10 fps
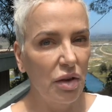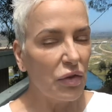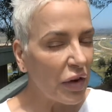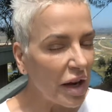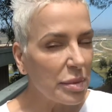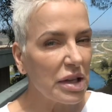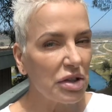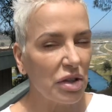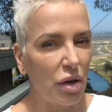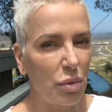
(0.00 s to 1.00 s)

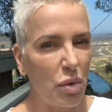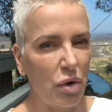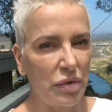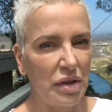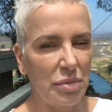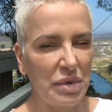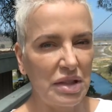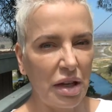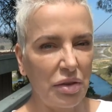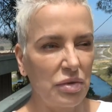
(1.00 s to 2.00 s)
Families are at war with
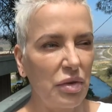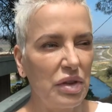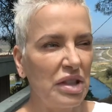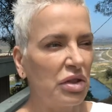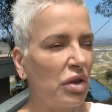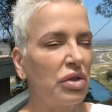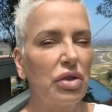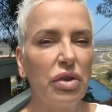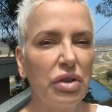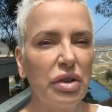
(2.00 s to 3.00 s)
themselves, with these
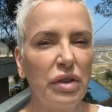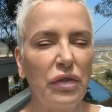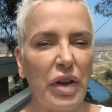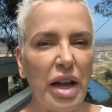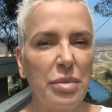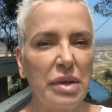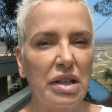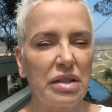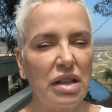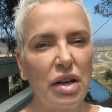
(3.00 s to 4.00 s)
alternative
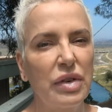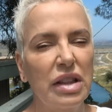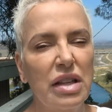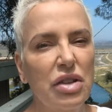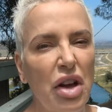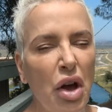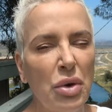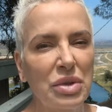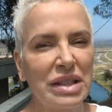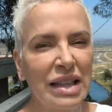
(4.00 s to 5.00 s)
families, and everything
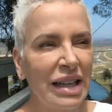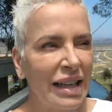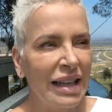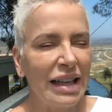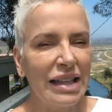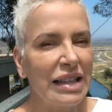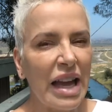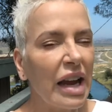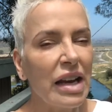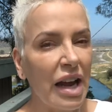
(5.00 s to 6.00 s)
goes. You
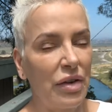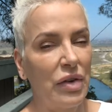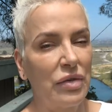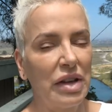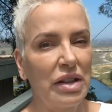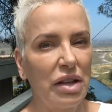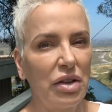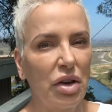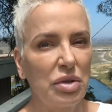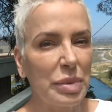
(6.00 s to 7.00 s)
can't have everything
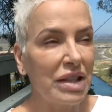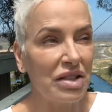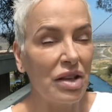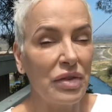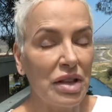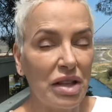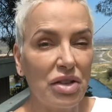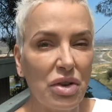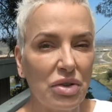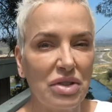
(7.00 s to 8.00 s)
goes, because
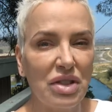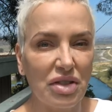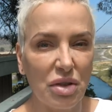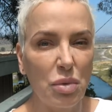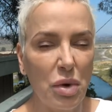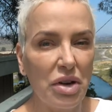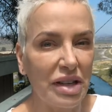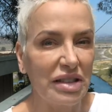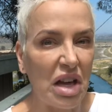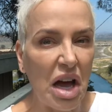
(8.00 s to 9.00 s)
everything goes doesn't
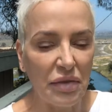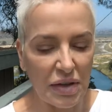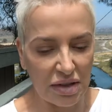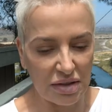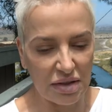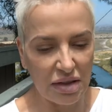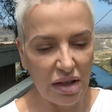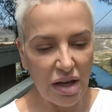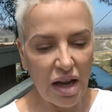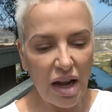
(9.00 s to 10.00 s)
work. It's obvious.
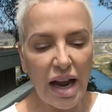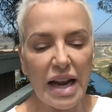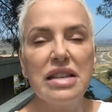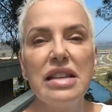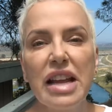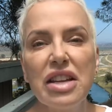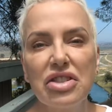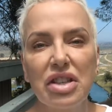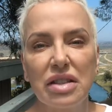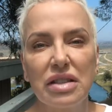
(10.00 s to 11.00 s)
And
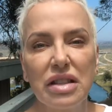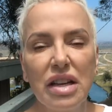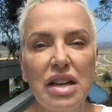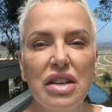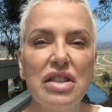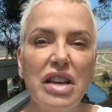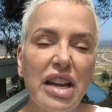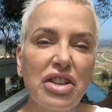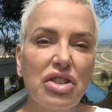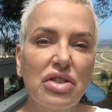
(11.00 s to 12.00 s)
nations.
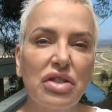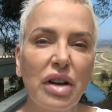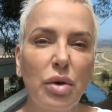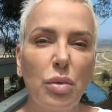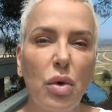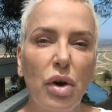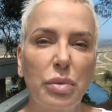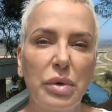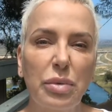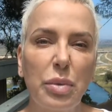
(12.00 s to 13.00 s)
Nations are at war
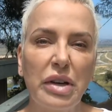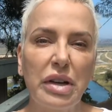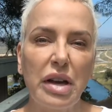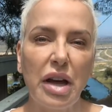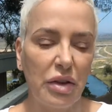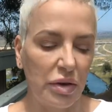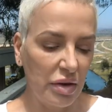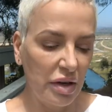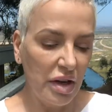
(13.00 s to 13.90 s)
with one another.